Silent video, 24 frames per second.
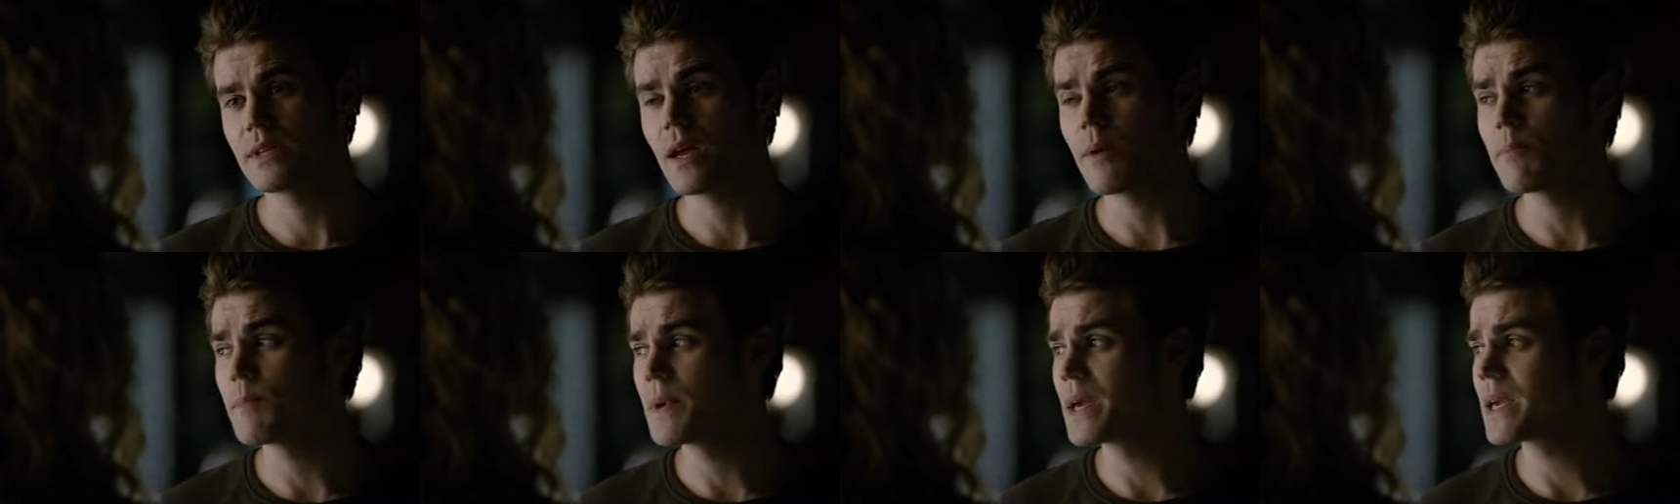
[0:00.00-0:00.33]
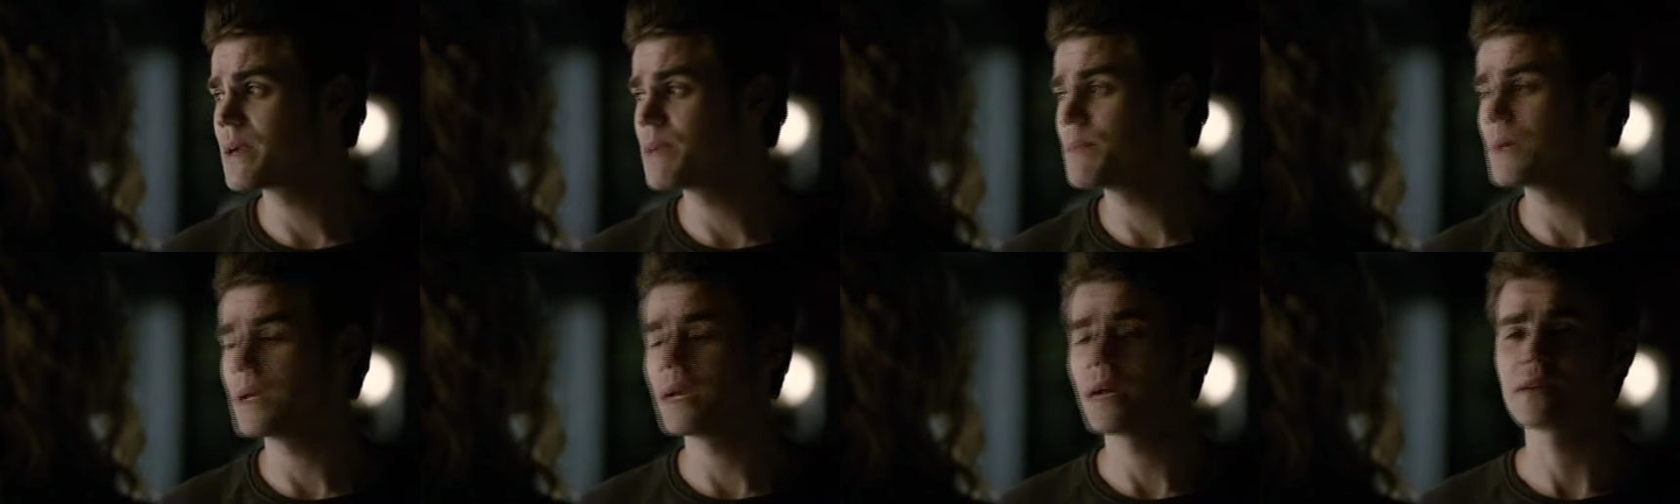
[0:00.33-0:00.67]
Stop
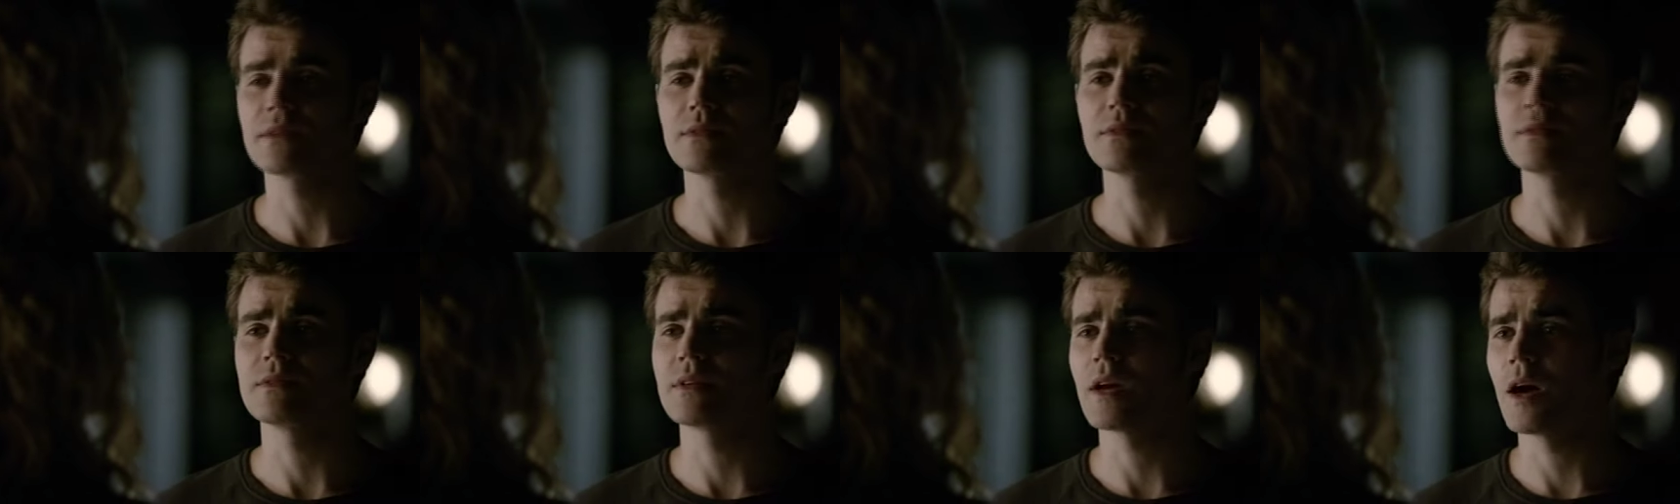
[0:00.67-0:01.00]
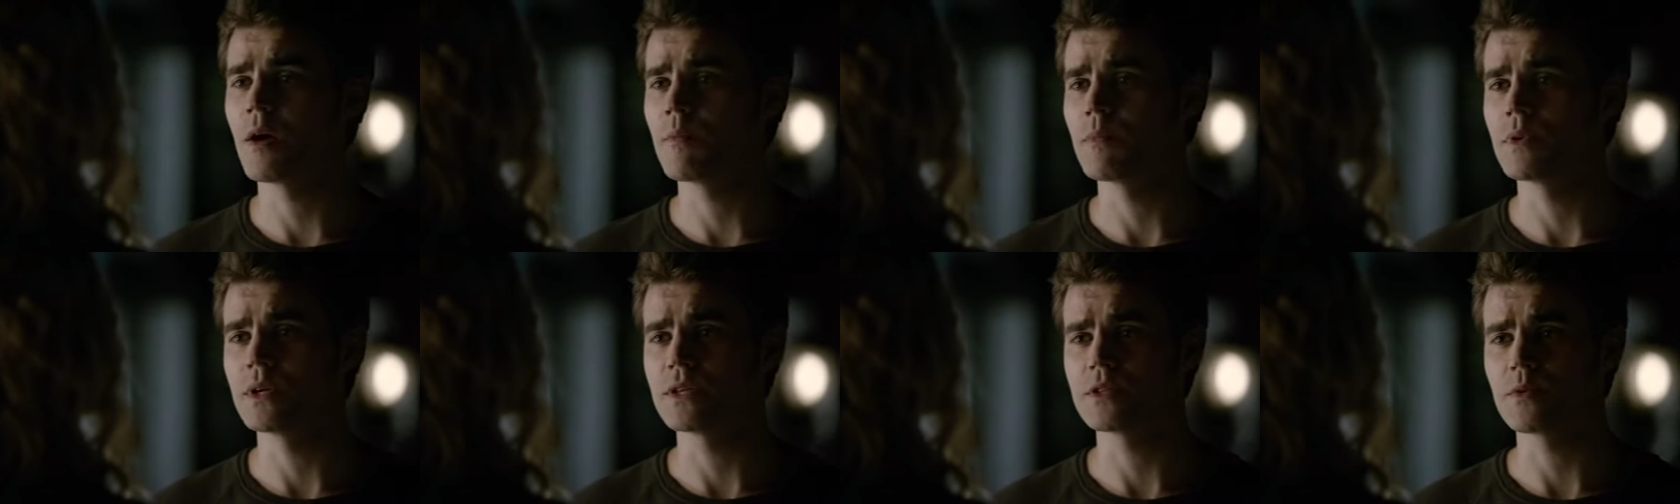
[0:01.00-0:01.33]
making me guess and
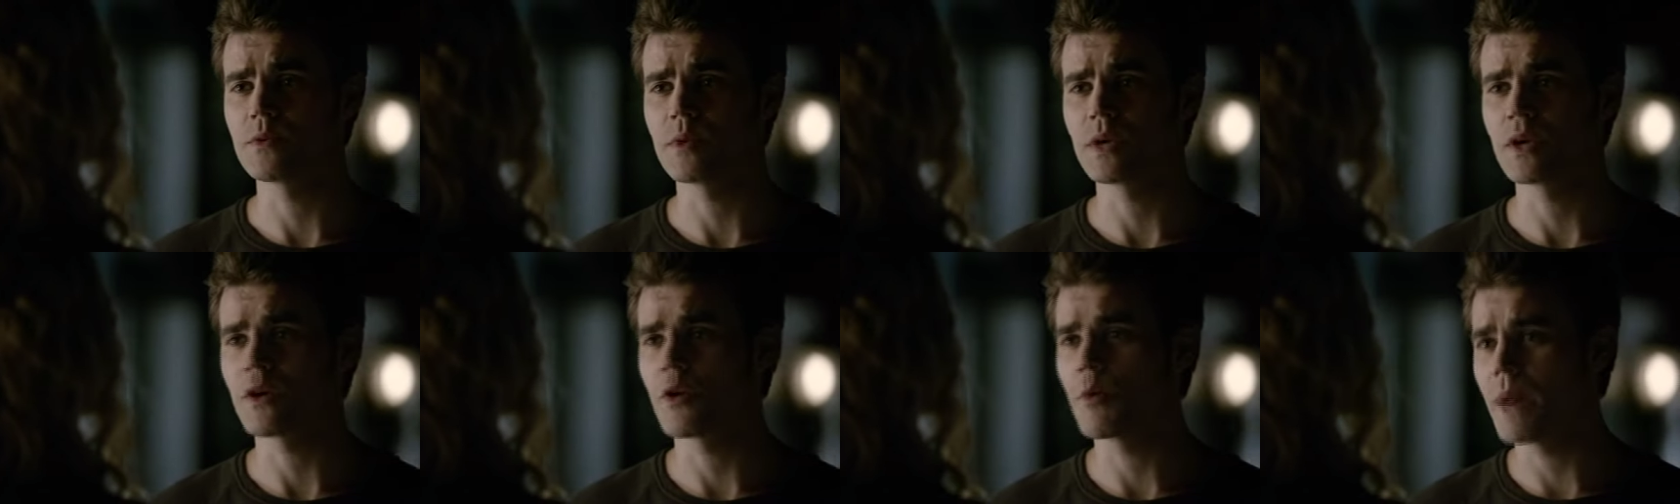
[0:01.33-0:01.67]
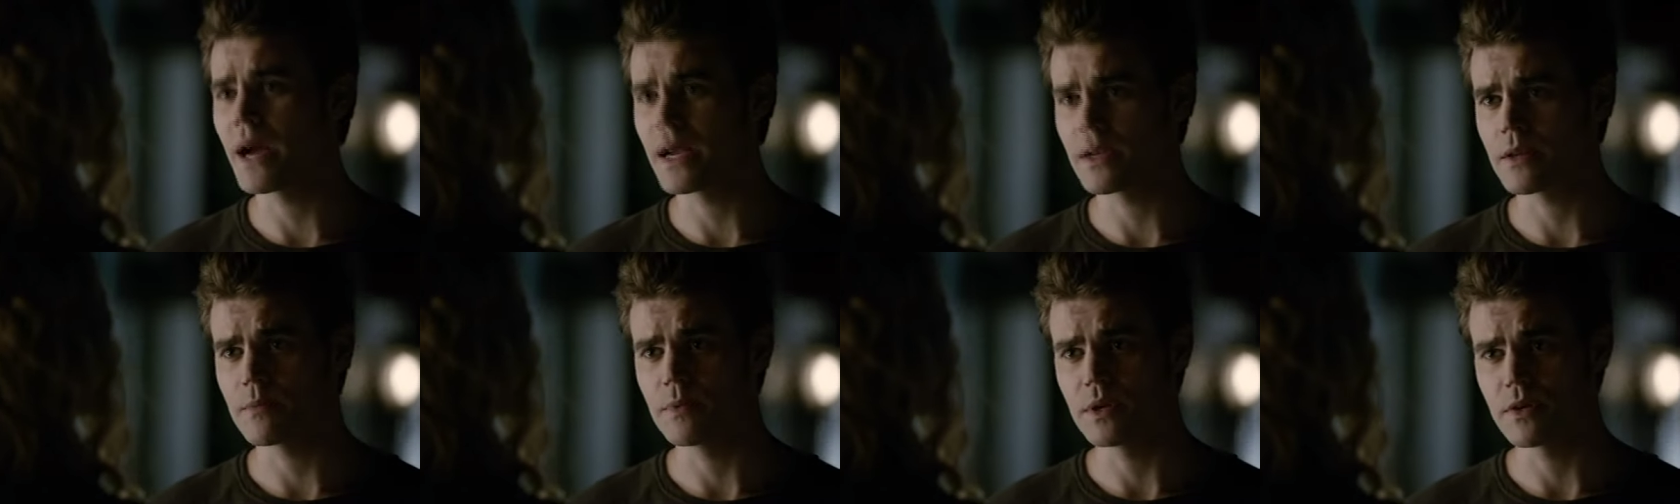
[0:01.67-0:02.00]
tell me so we can go
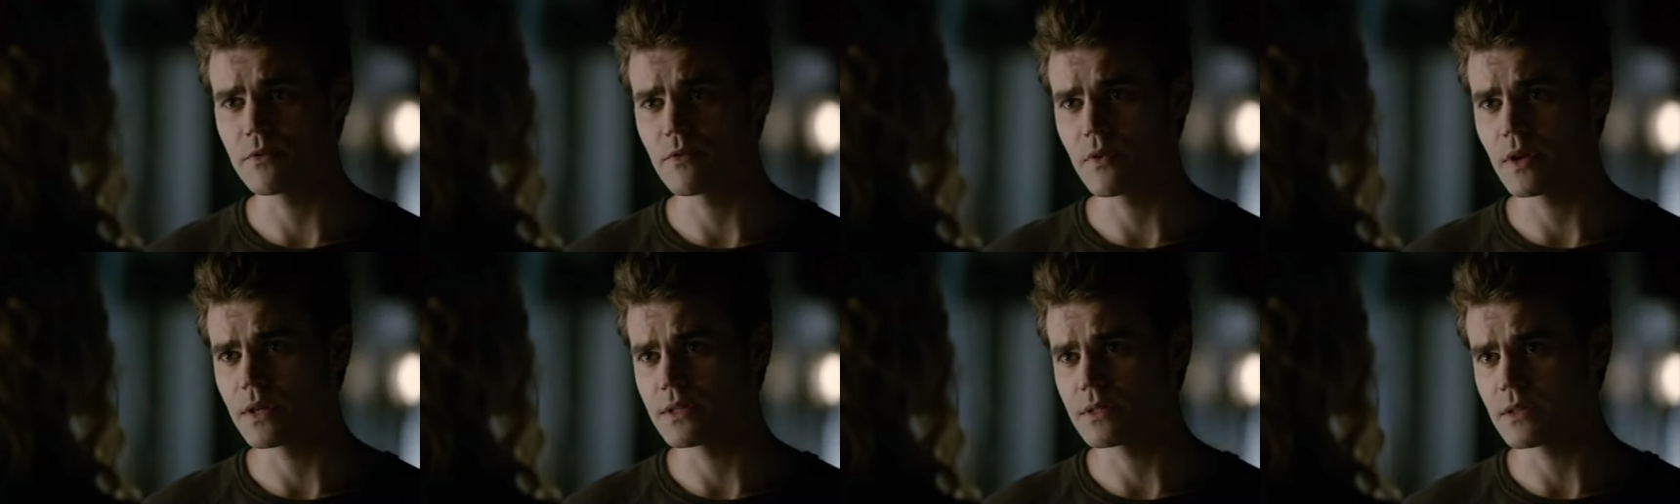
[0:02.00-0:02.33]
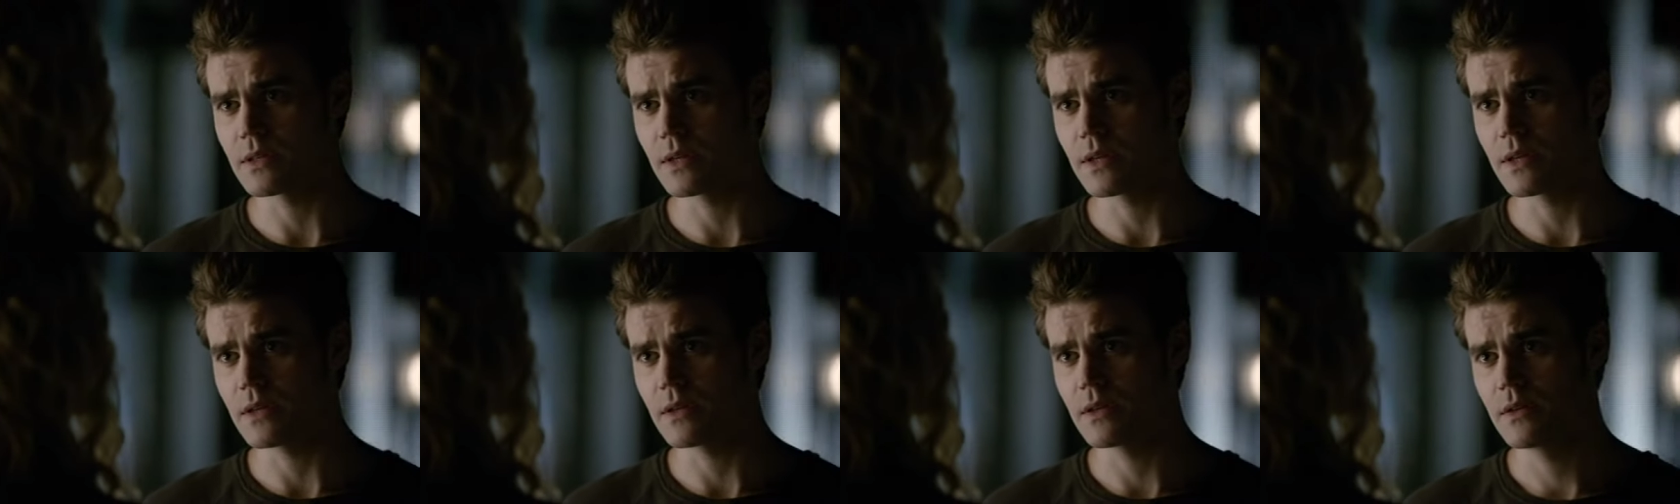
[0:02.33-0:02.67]
back to being
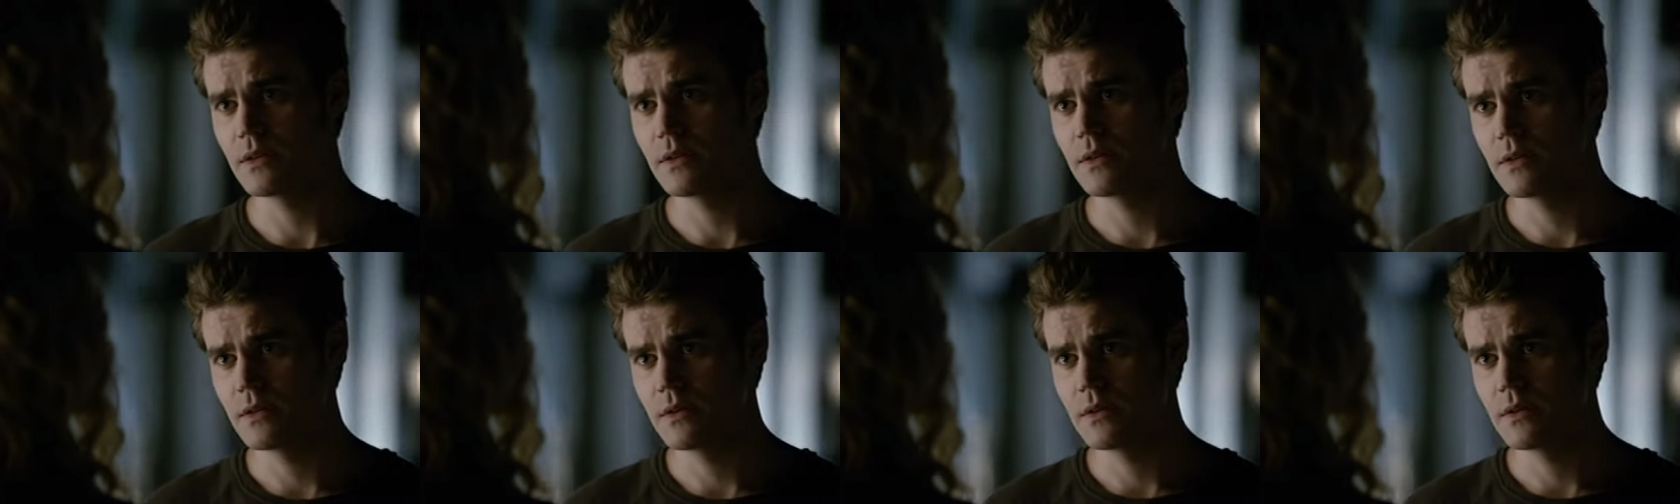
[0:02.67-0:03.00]
friends again.